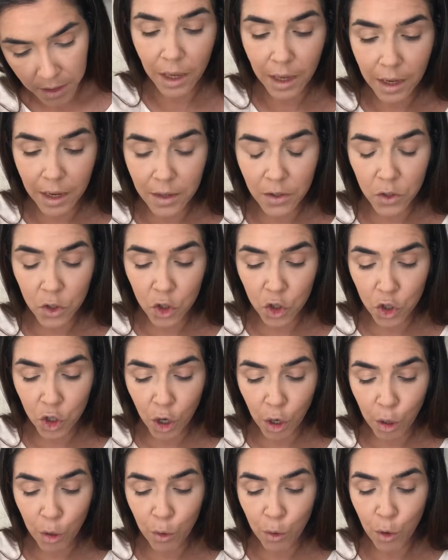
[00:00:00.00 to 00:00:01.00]
It is
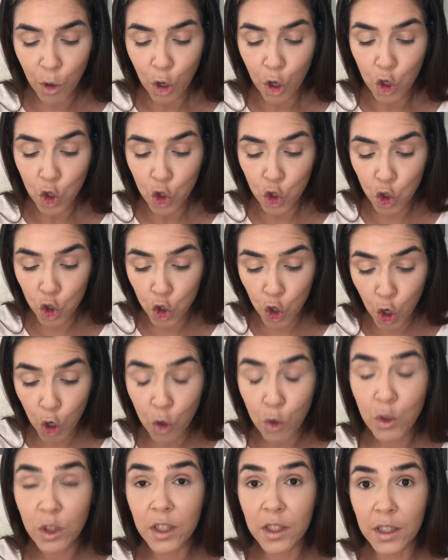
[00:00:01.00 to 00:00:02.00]
so
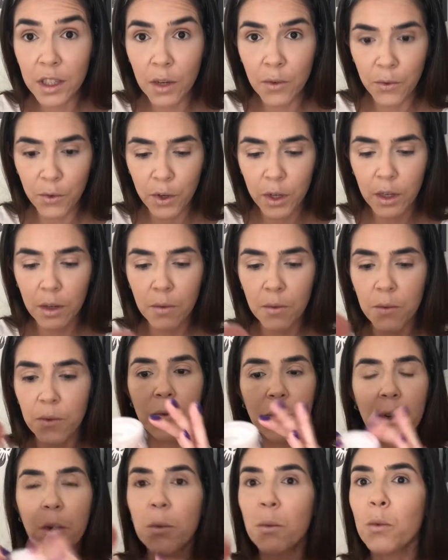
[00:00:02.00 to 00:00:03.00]
different
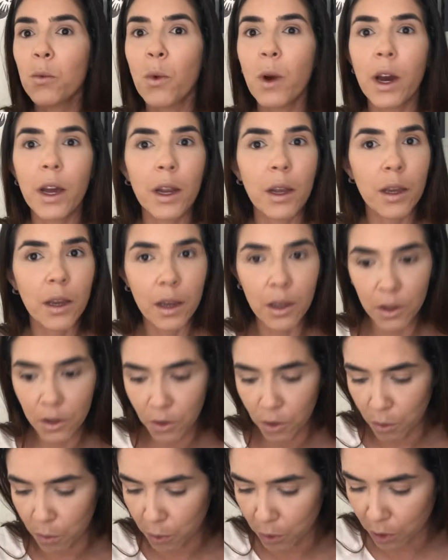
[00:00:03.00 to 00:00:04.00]
from what
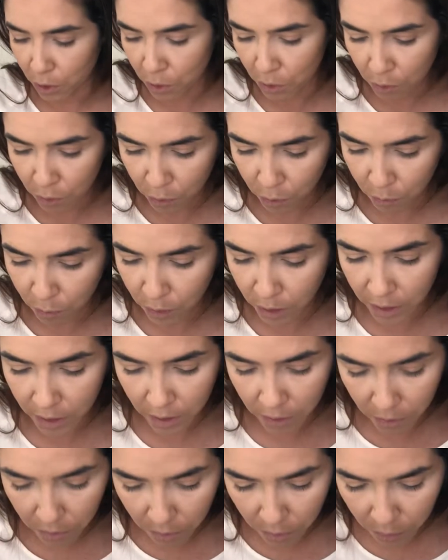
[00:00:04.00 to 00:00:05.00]
you would normally
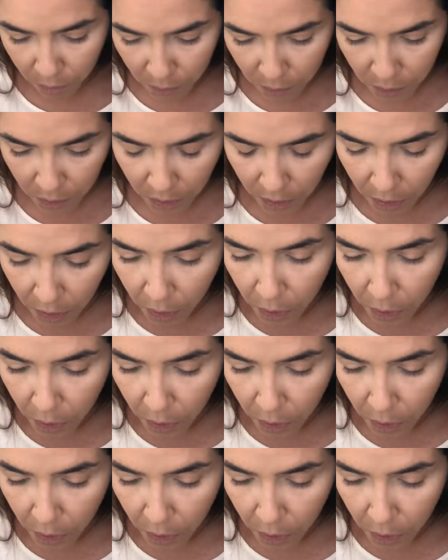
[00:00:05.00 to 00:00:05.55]
use.